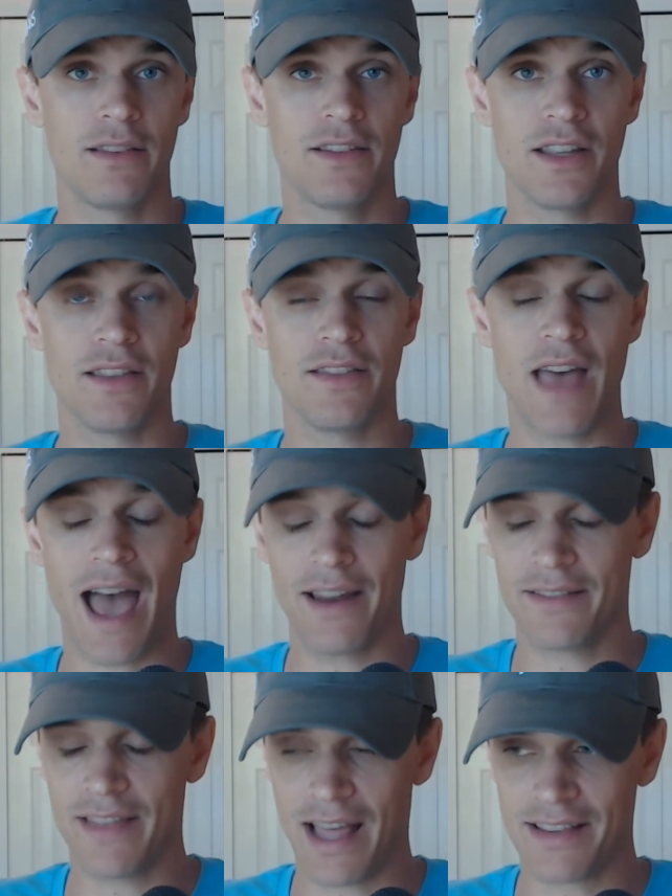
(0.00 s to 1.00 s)
to that
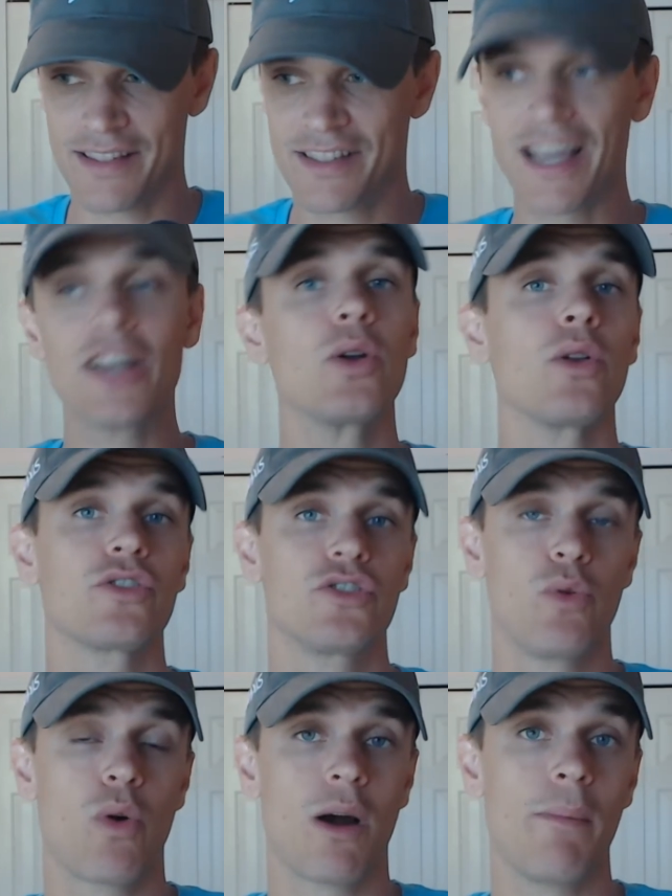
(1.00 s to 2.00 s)
that signals
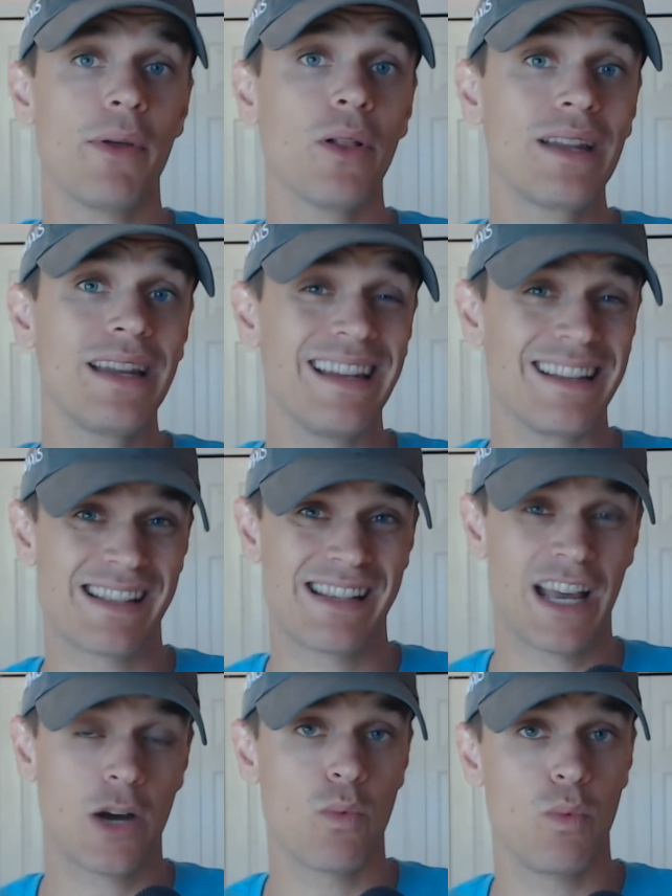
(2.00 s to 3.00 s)
your ability to
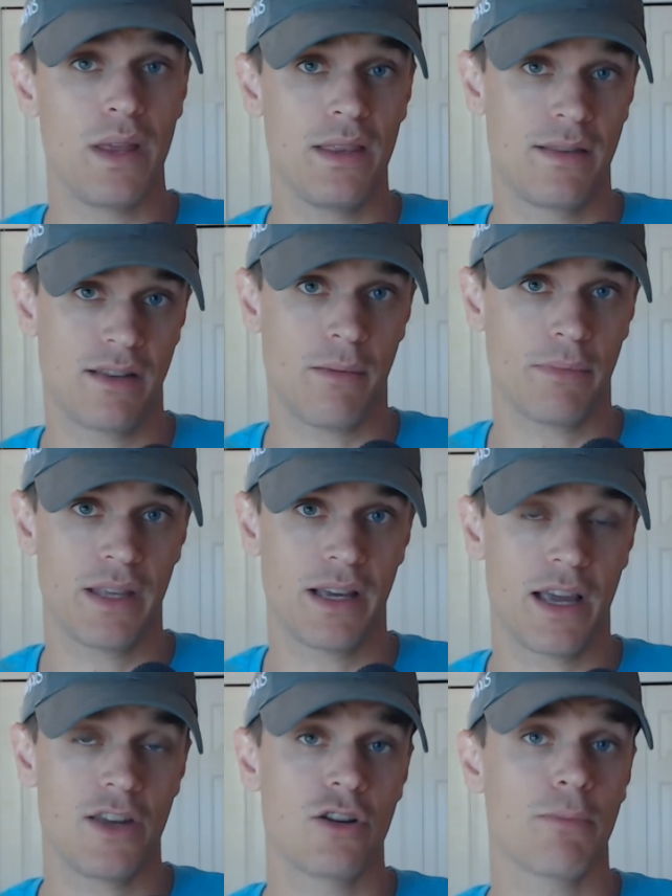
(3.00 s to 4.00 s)
stick with
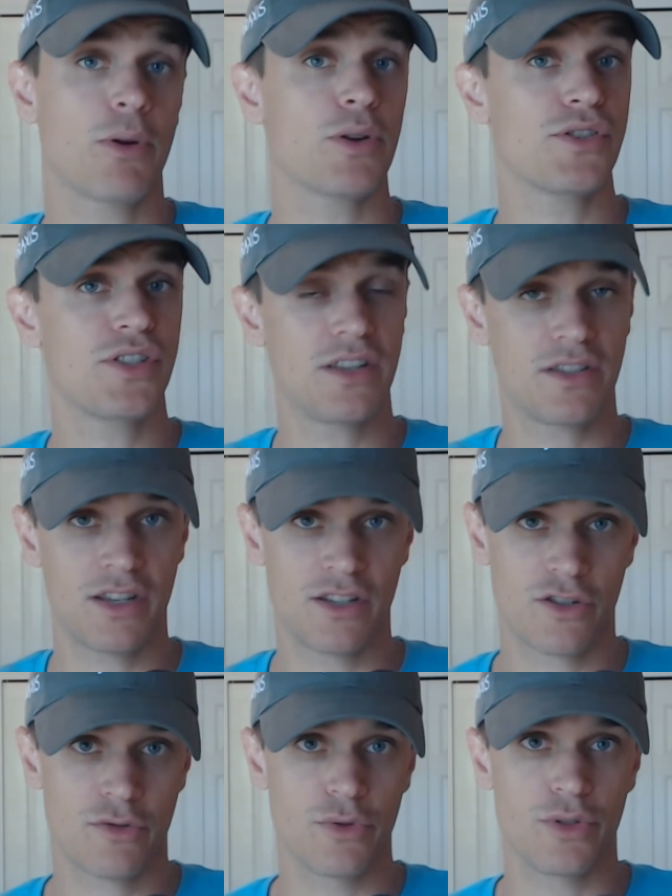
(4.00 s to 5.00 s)
something and your
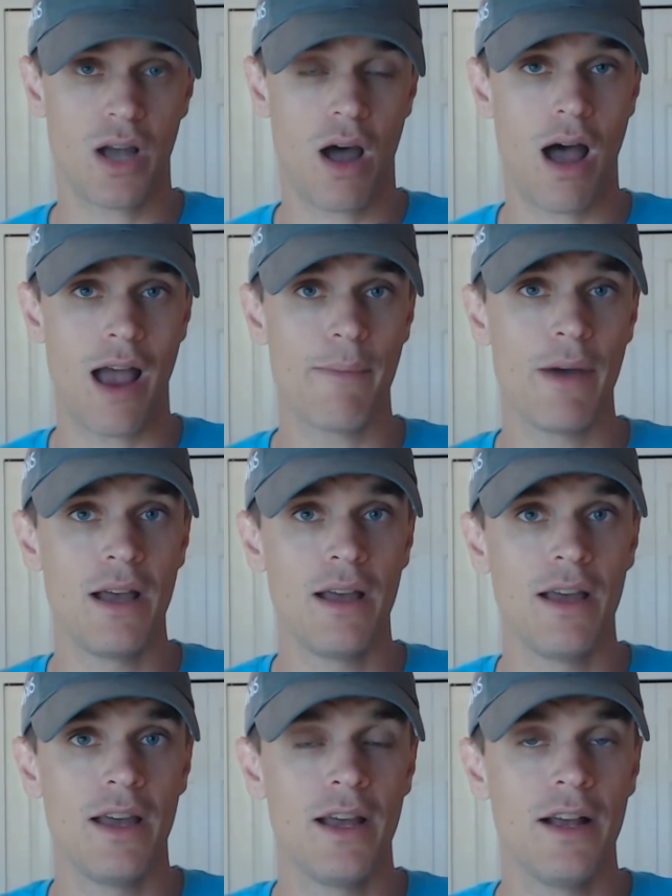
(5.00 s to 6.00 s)
persistence through time.
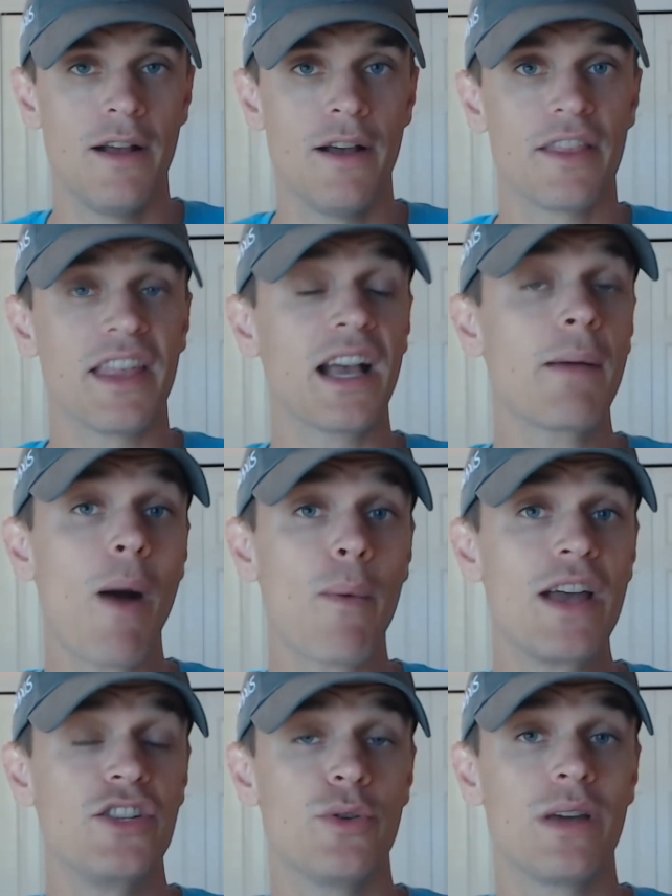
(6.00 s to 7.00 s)
Think about
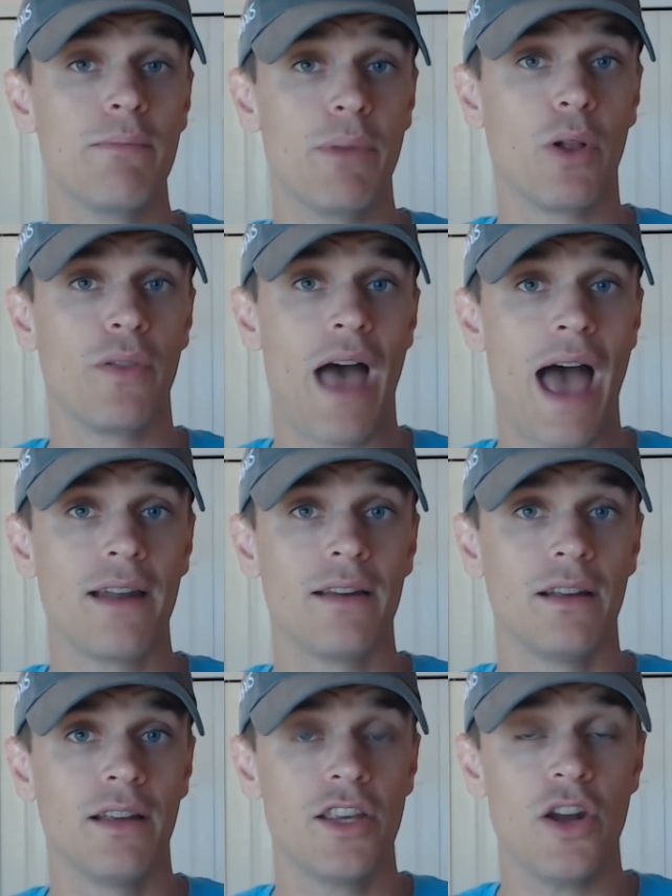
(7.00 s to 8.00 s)
ways you can build that.
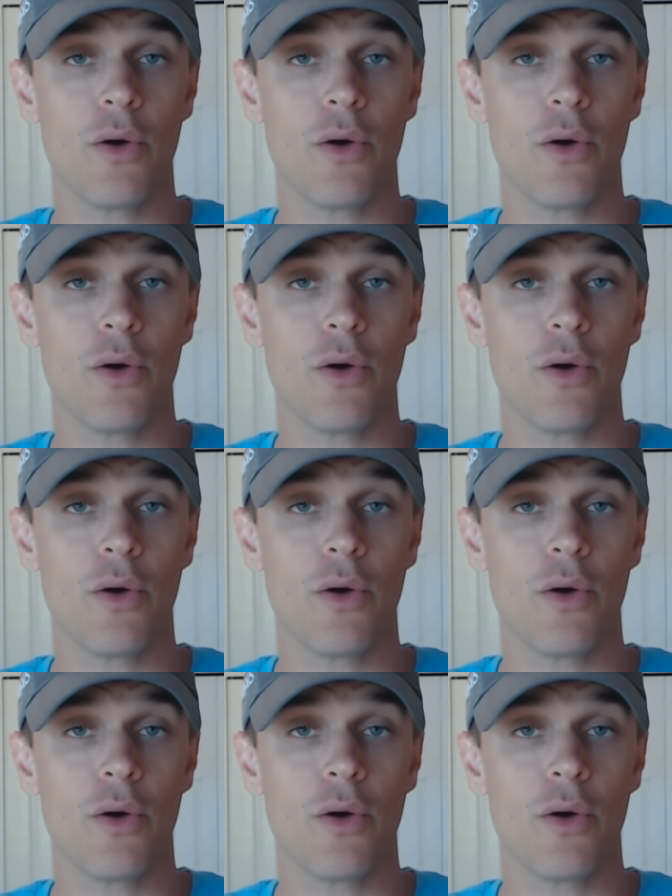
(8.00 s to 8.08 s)
You